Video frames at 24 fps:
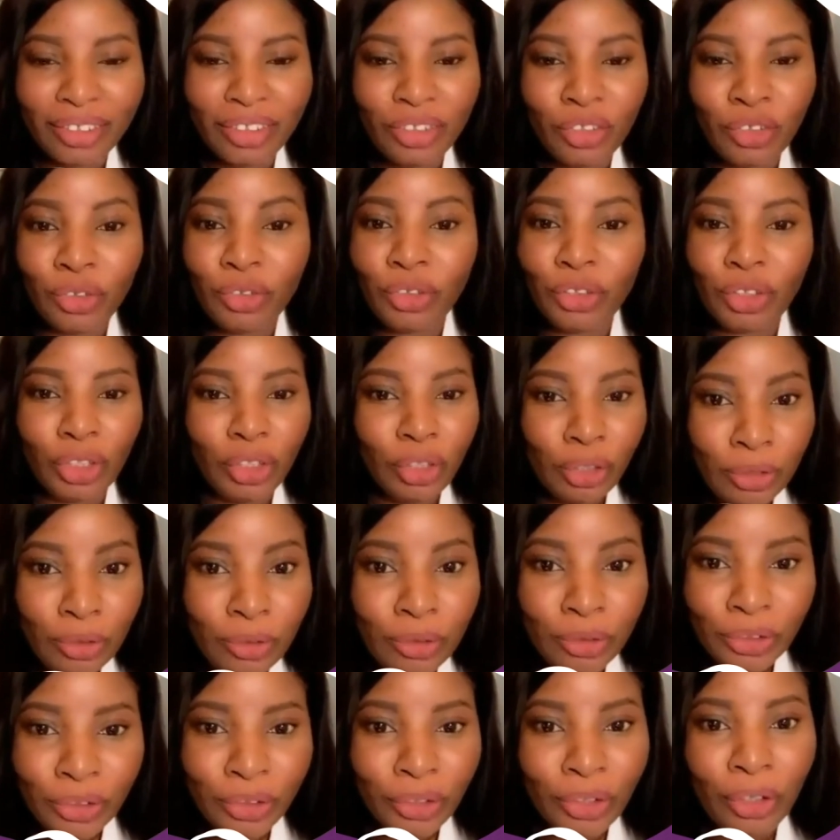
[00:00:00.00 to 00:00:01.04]
Do not
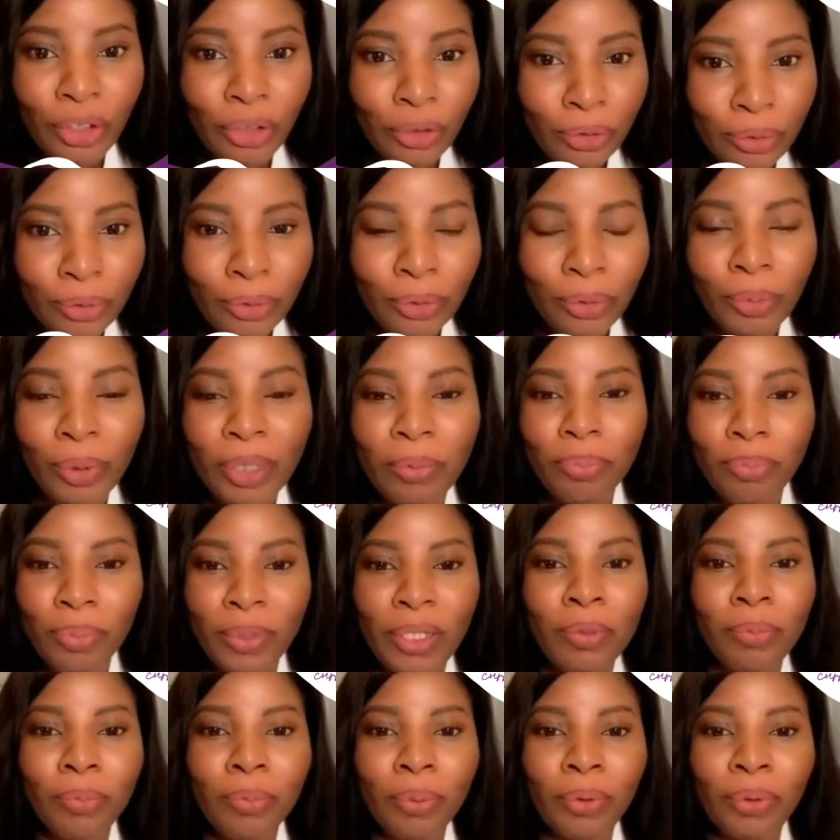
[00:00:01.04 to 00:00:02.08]
lose your cool when
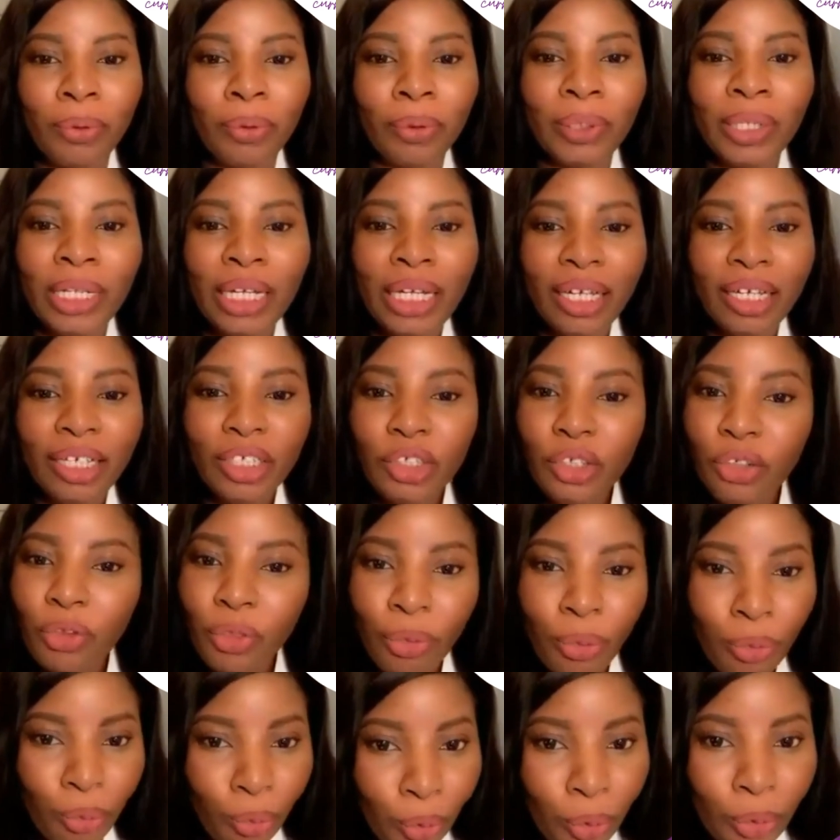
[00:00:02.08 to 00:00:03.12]
people
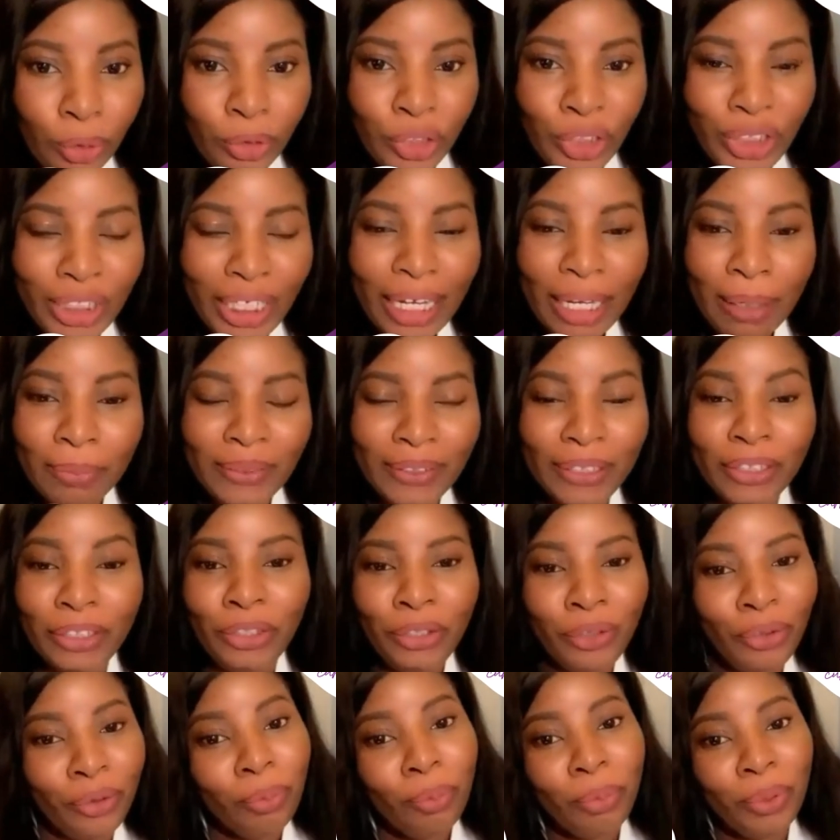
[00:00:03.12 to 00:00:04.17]
throw jabs at
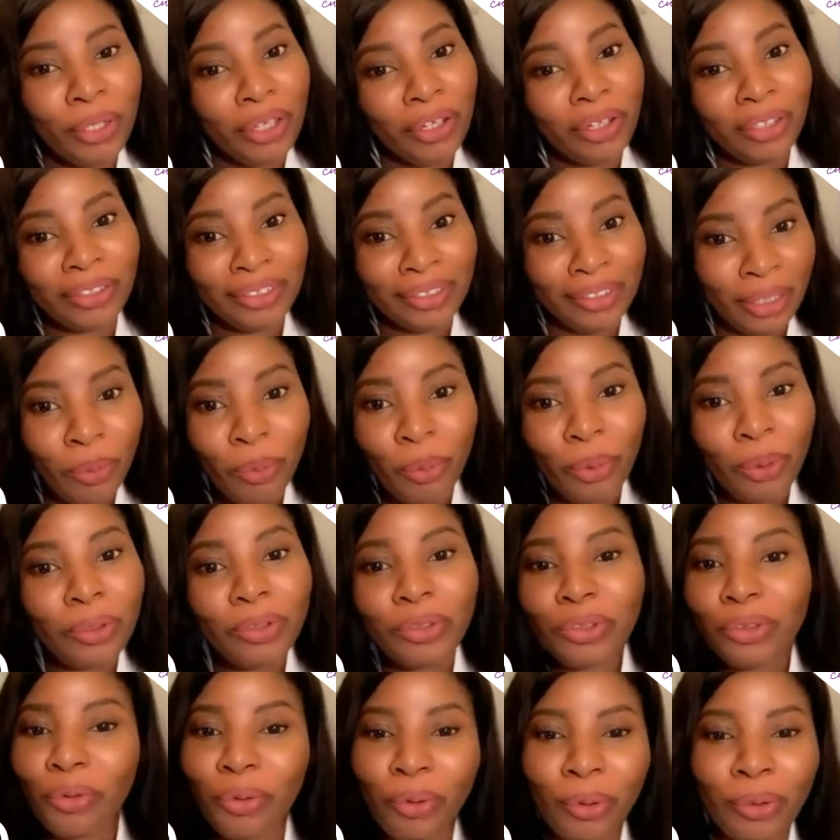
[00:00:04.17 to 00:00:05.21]
you, because they will
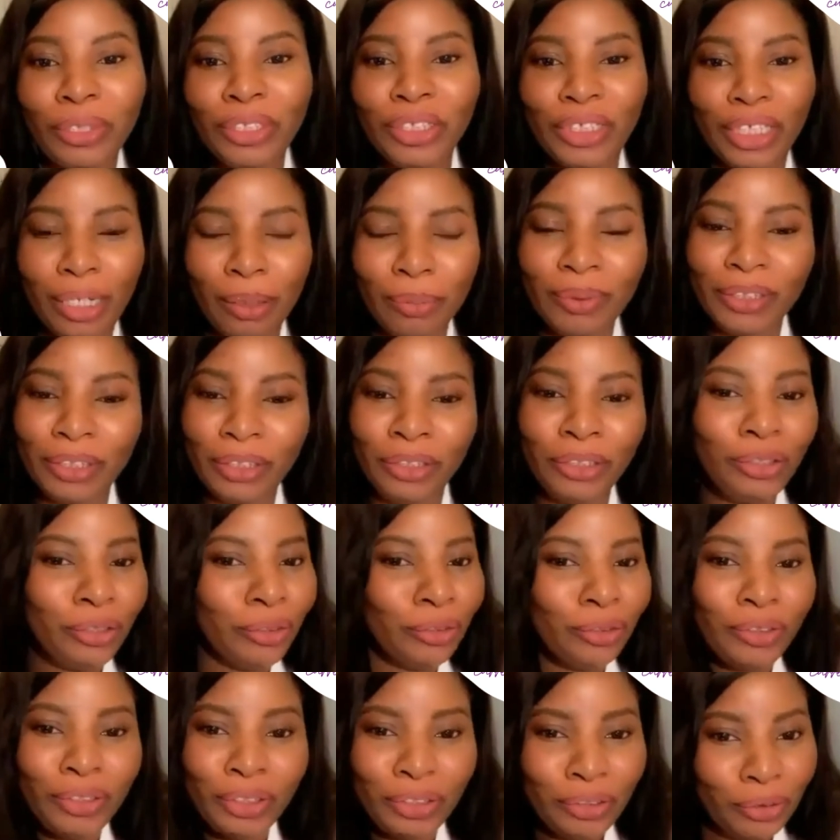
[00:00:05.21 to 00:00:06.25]
throw jabs at you.
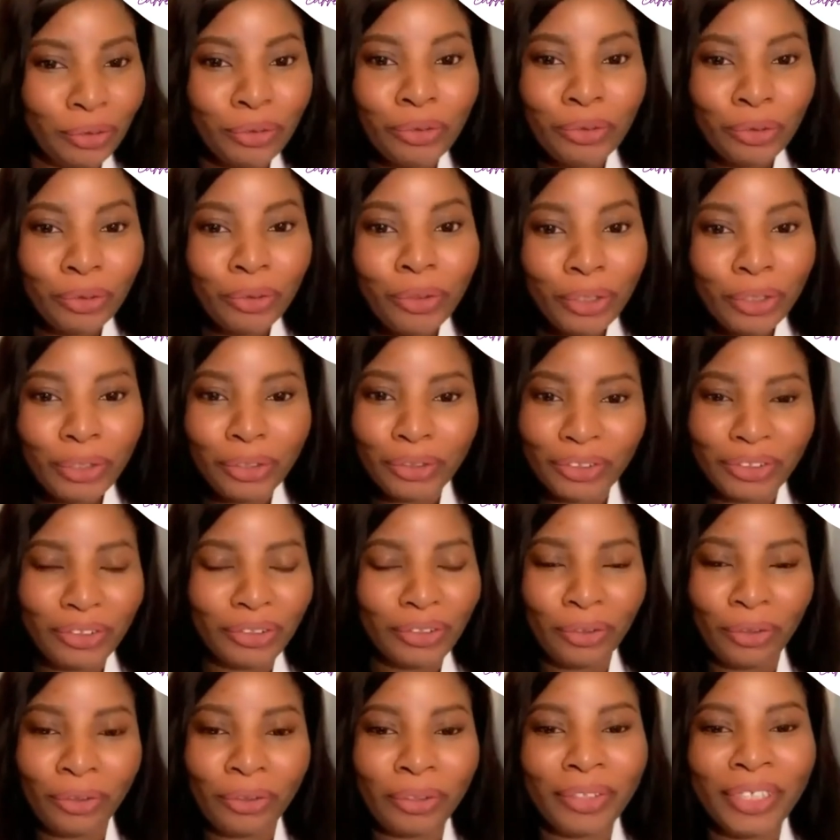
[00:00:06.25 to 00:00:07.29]
They don't know your
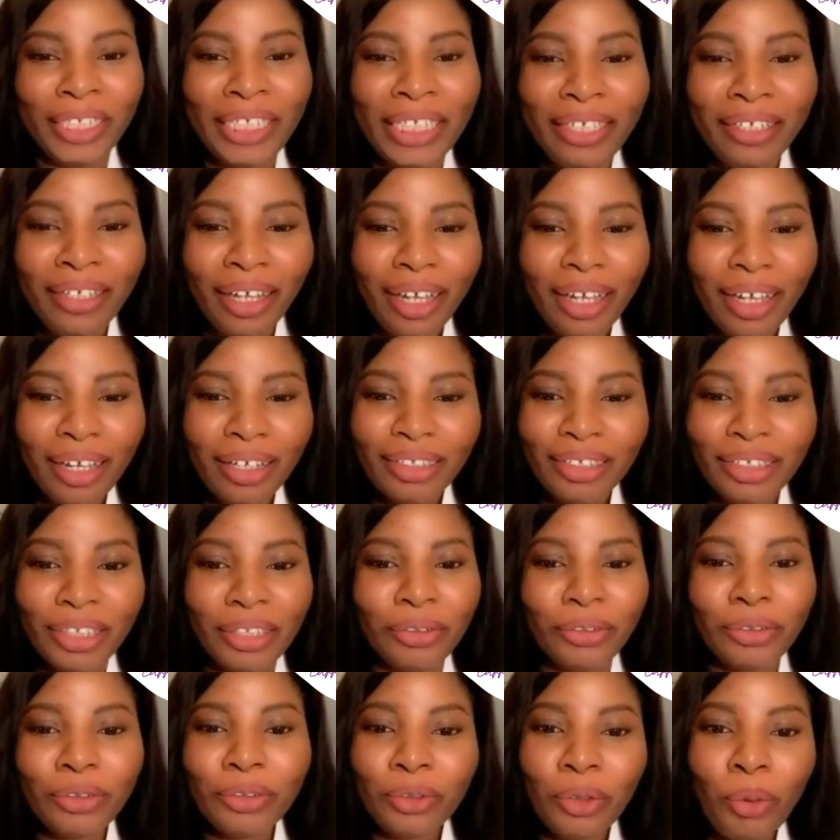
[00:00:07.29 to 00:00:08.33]
story. They don't
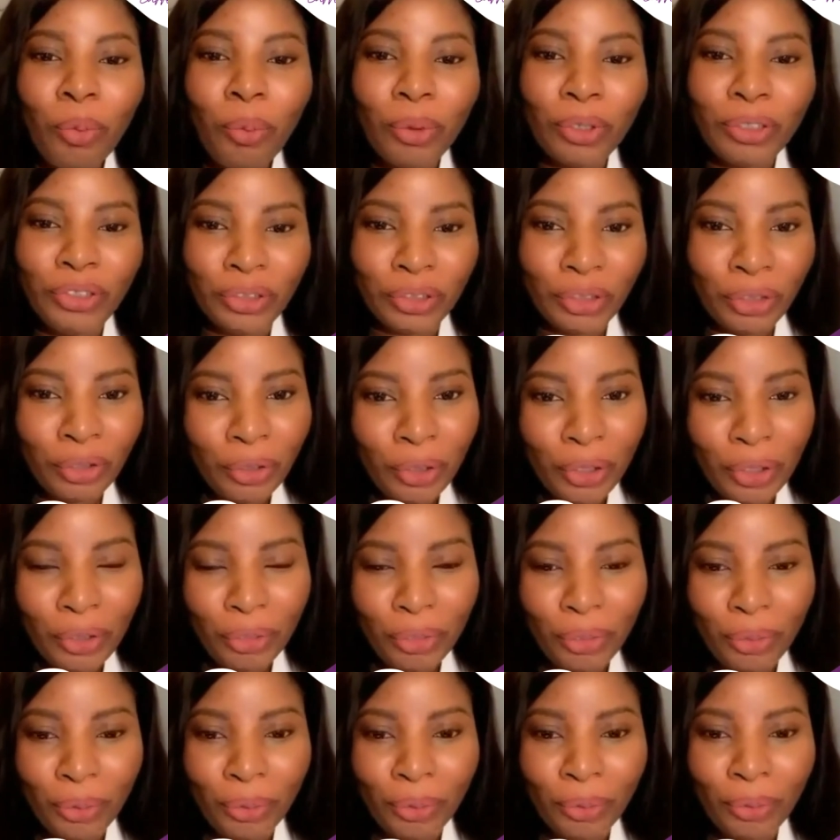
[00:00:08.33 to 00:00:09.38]
know what you're going
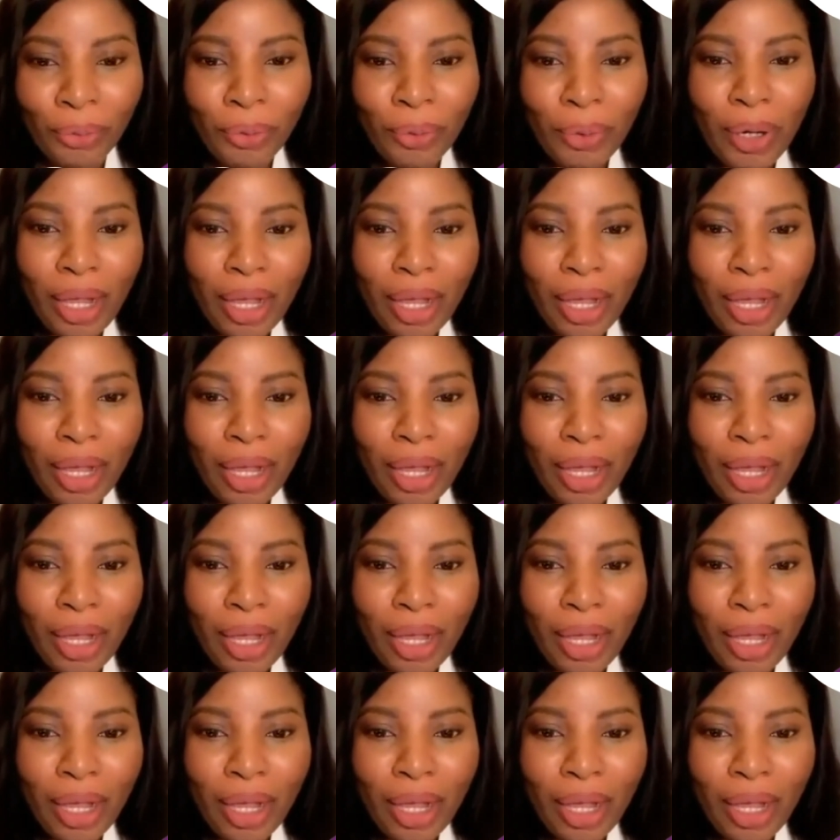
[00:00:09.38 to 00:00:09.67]
through.